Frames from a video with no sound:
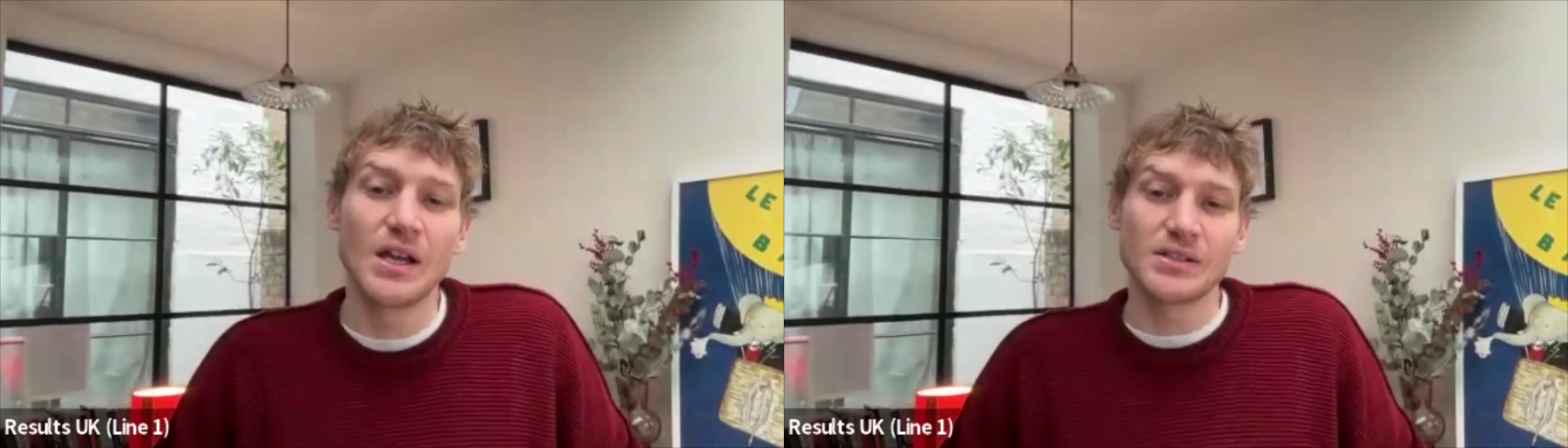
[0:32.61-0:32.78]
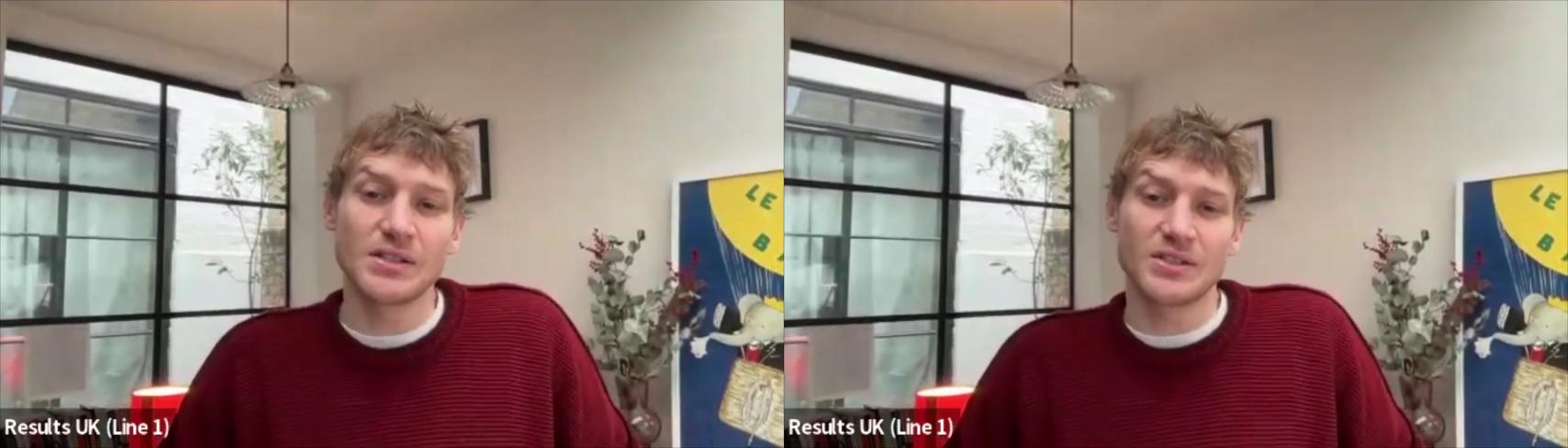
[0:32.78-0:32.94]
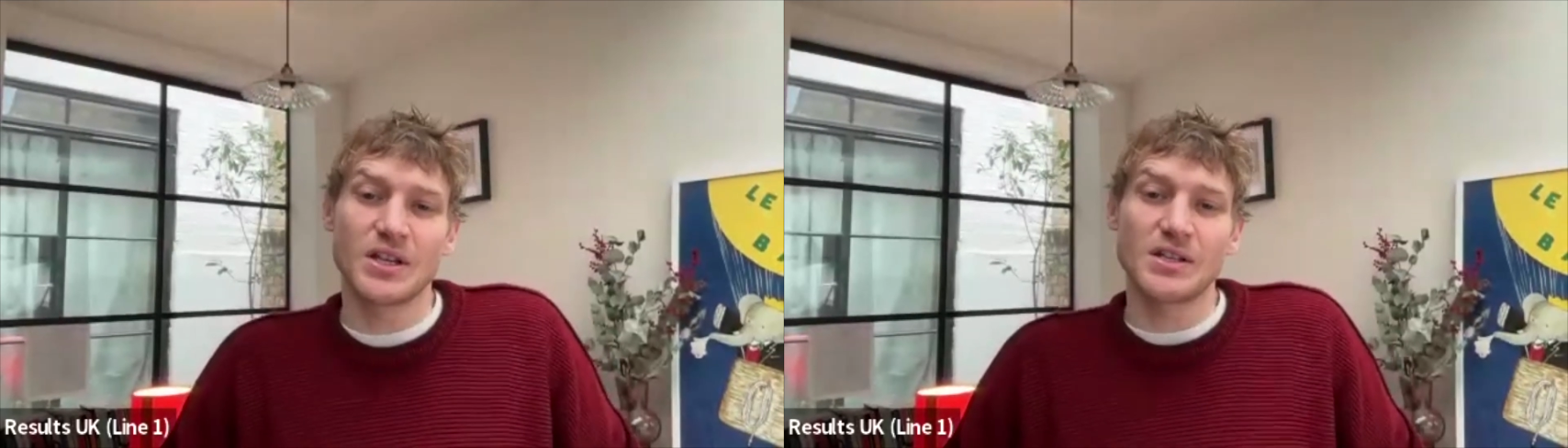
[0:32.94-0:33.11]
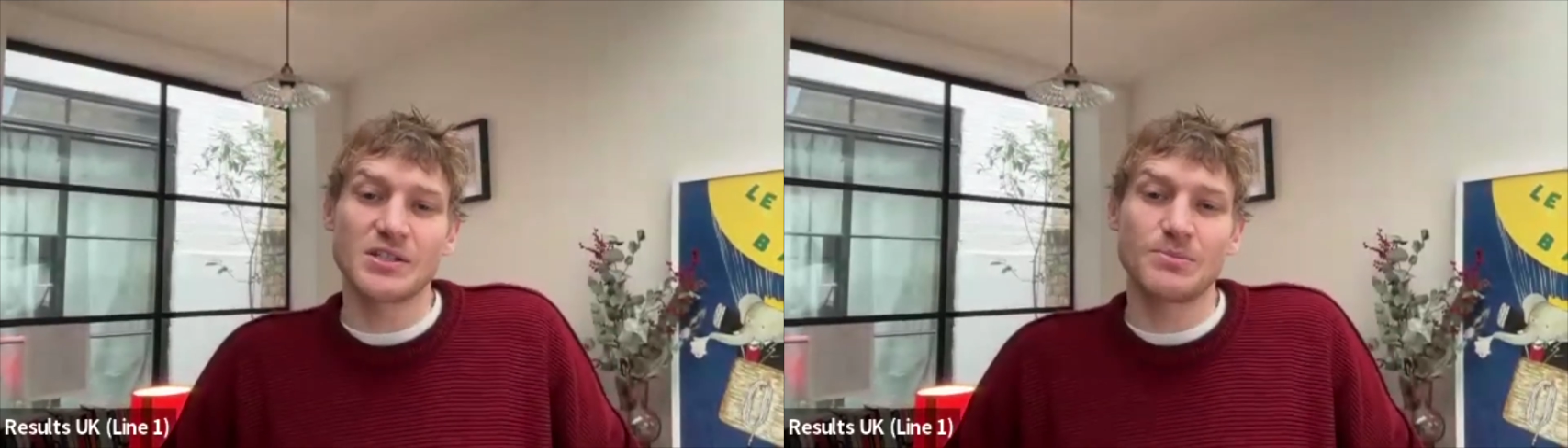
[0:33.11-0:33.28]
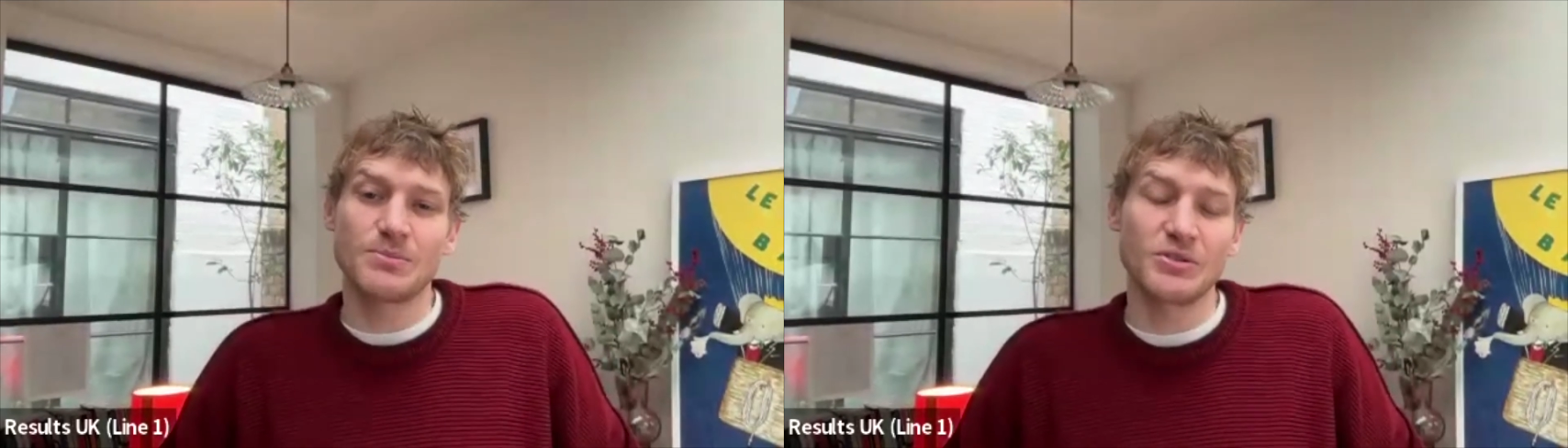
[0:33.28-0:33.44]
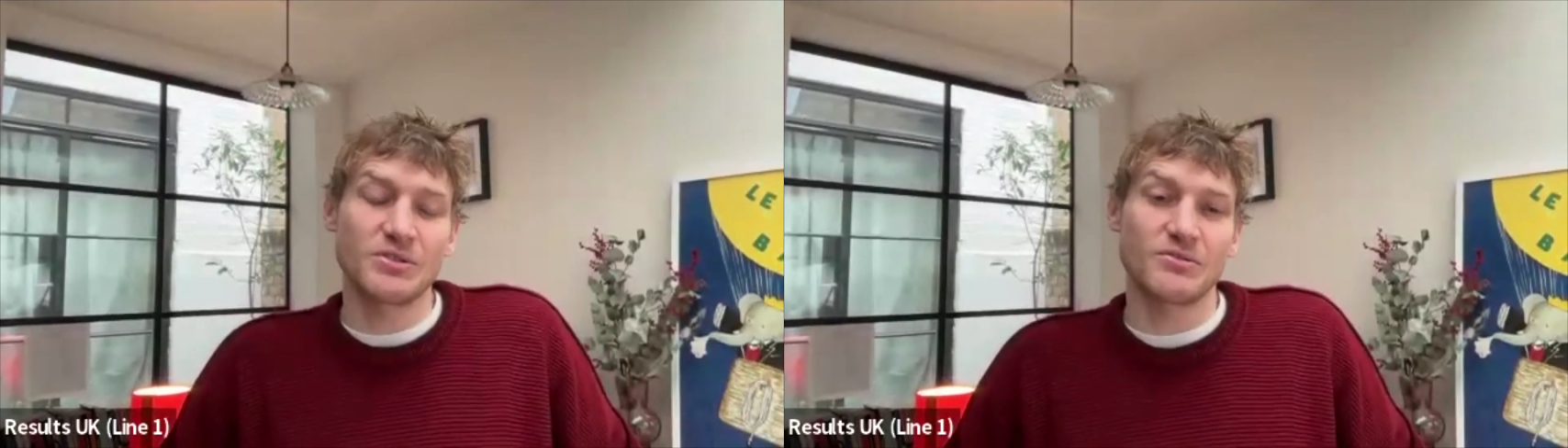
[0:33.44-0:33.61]
to discuss the
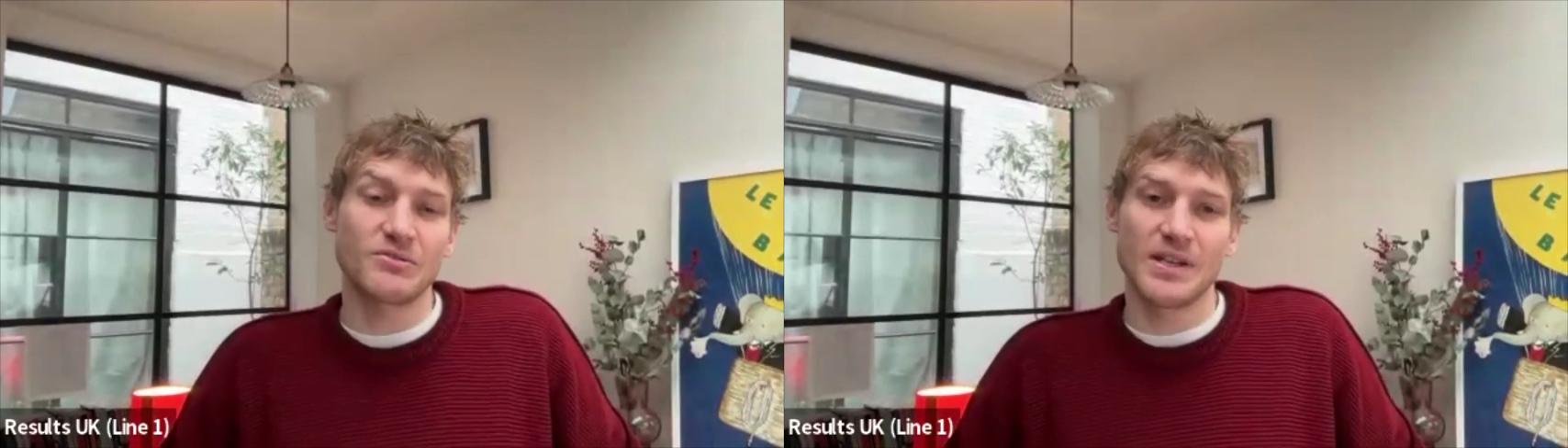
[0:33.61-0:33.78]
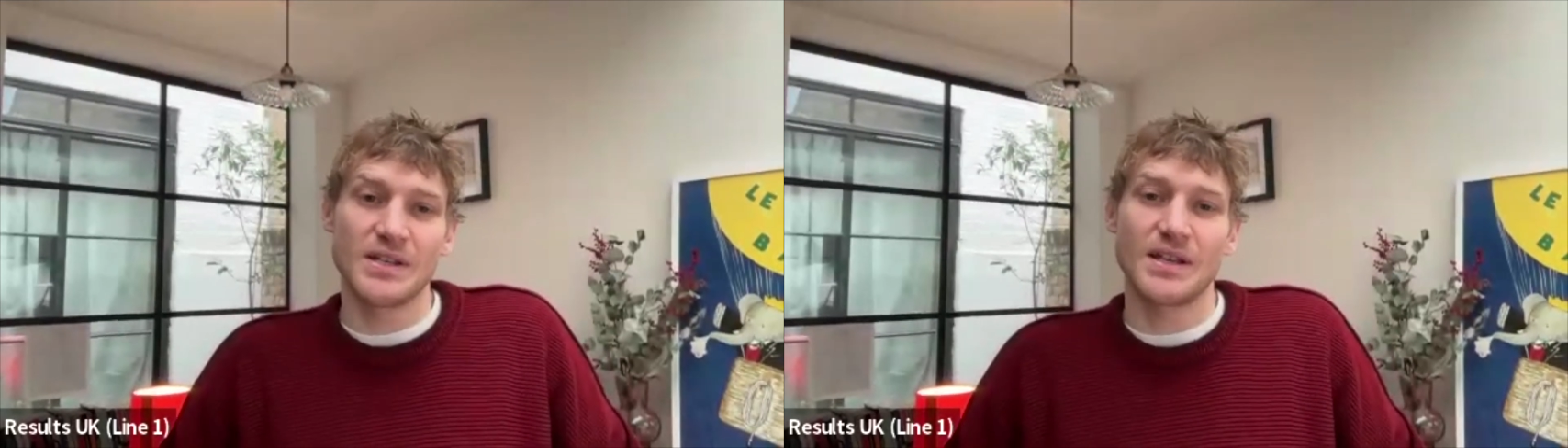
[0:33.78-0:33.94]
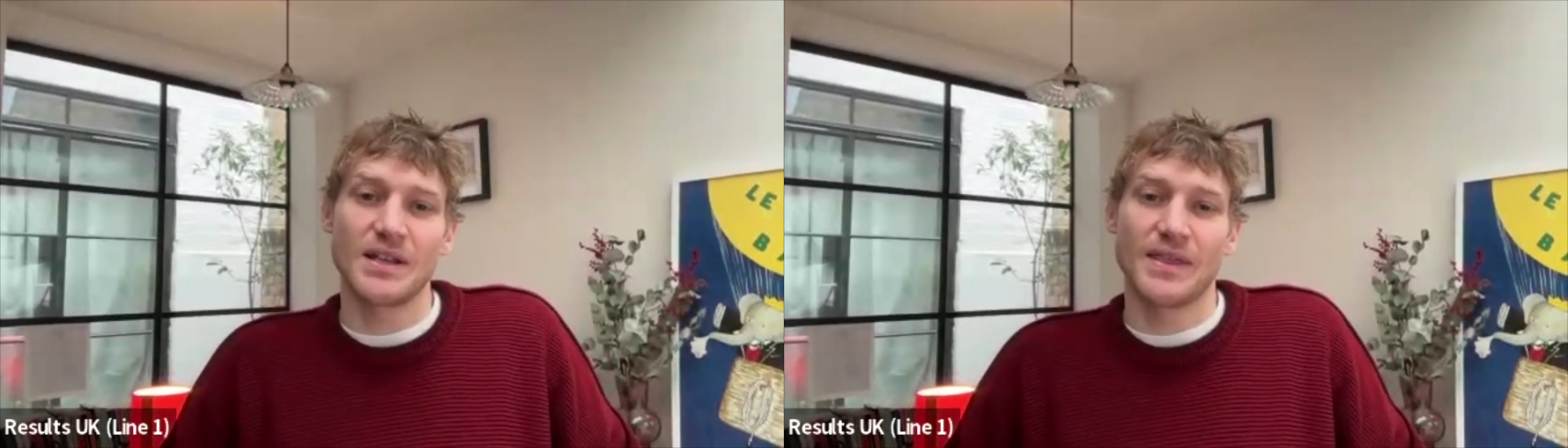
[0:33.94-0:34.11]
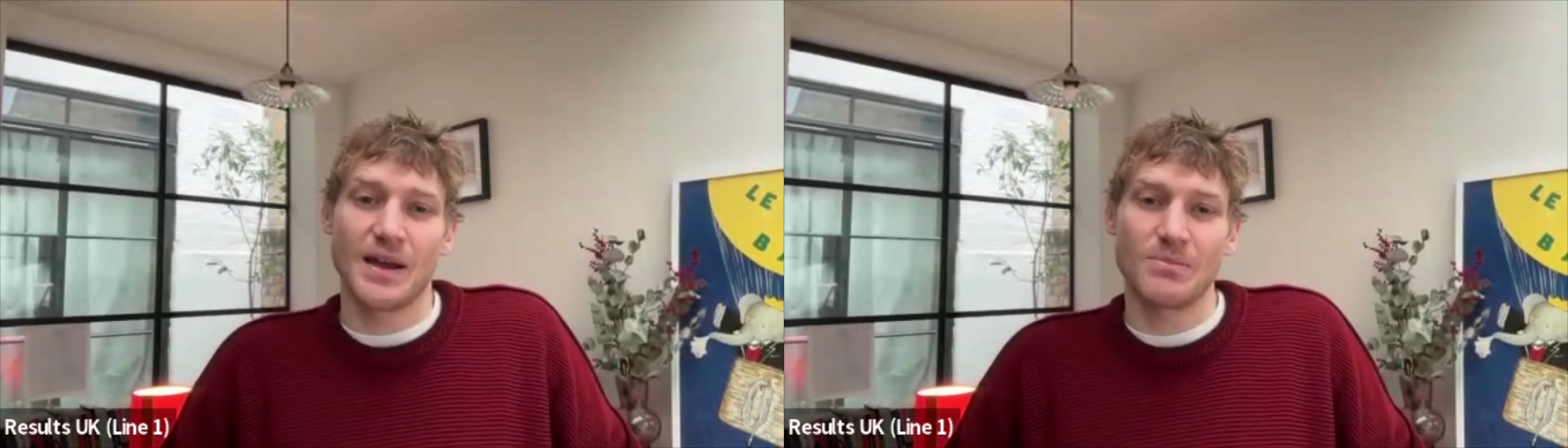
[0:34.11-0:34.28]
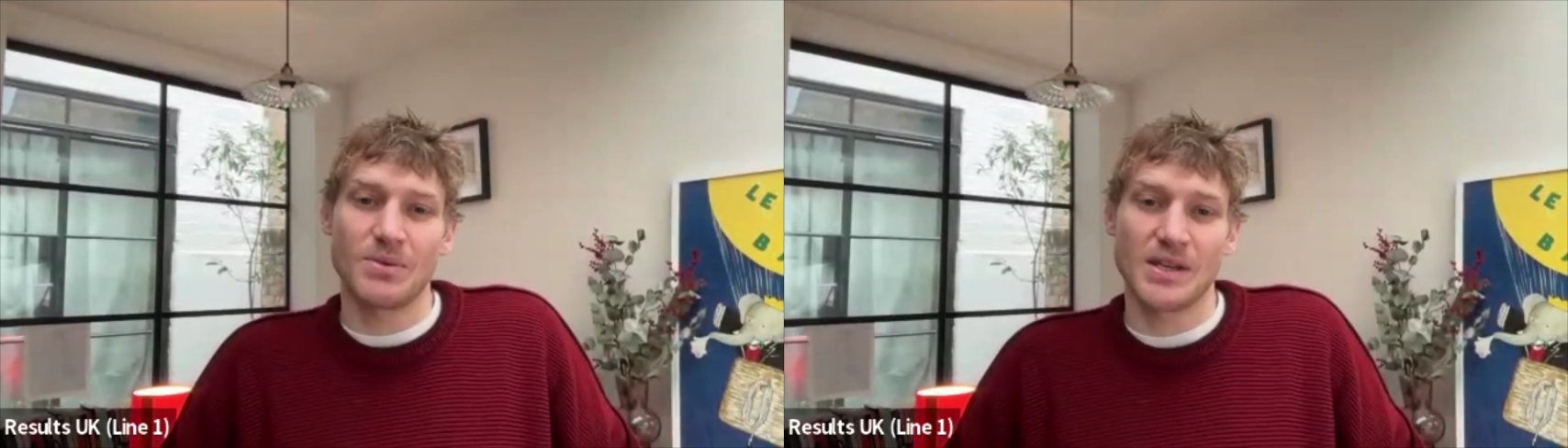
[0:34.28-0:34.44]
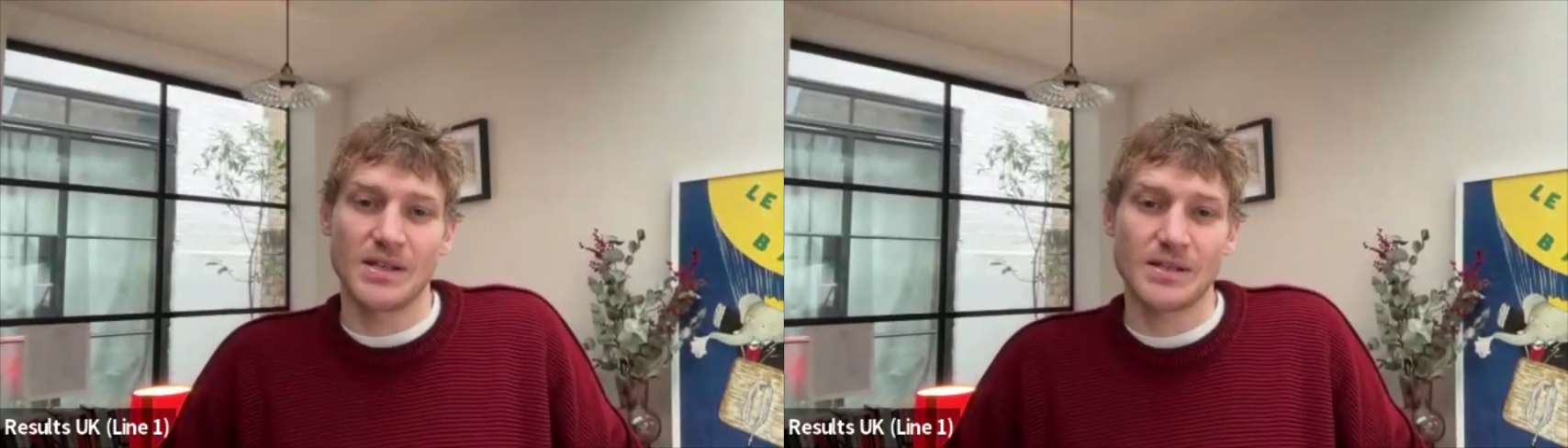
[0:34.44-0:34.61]
points raised in that
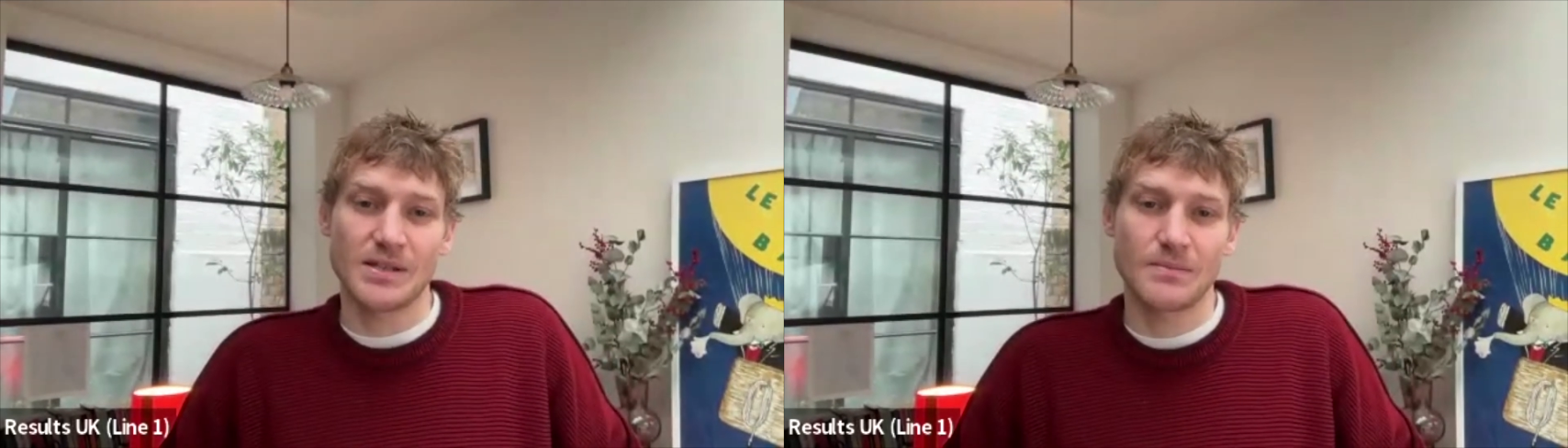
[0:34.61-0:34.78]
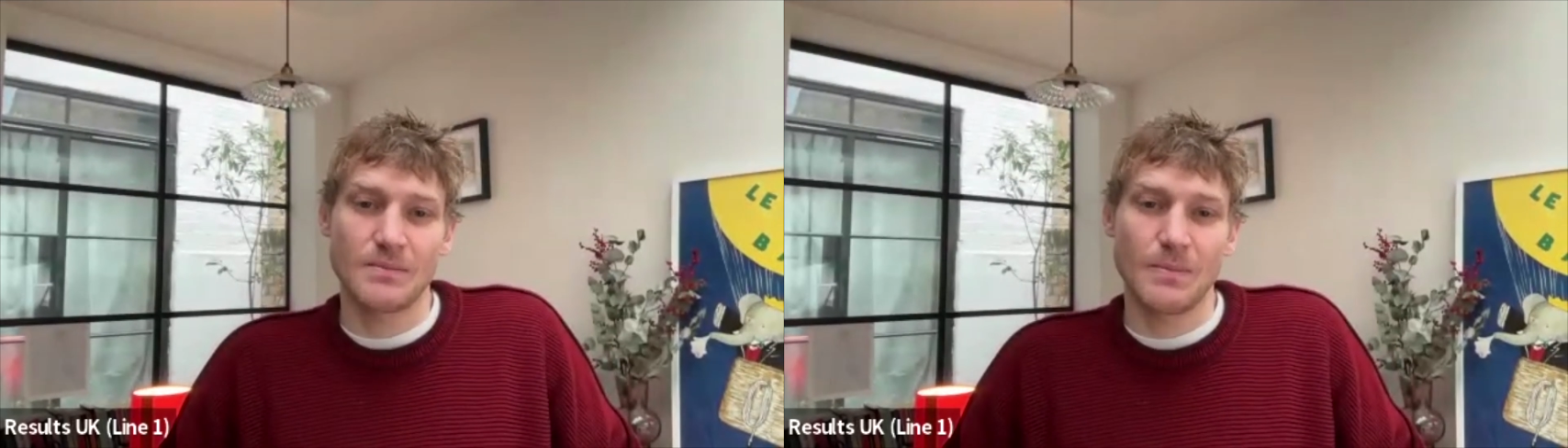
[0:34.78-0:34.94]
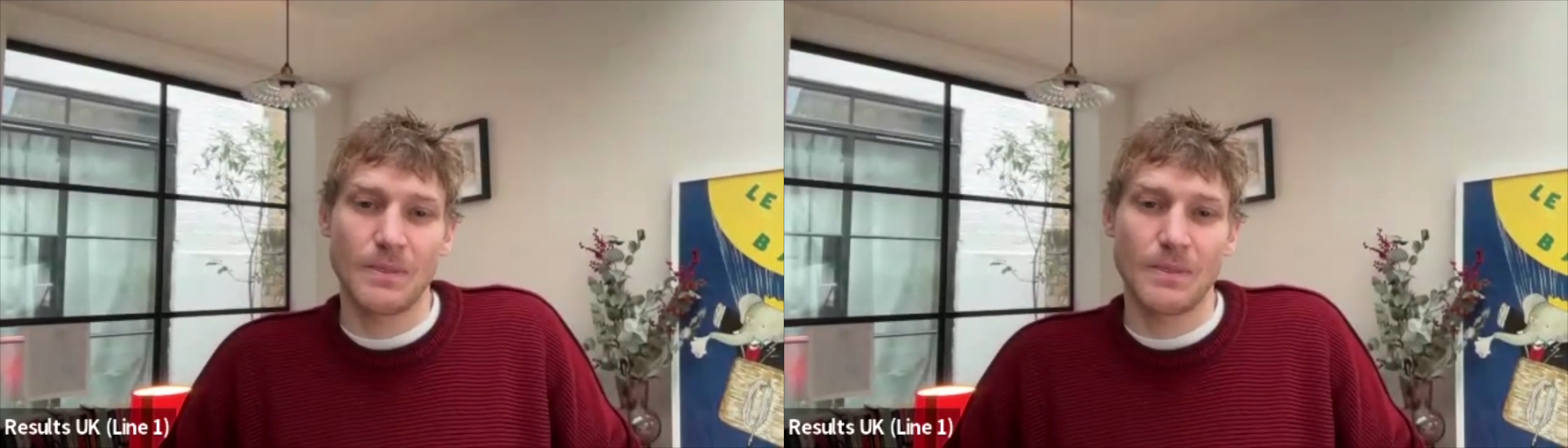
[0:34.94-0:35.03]
piece.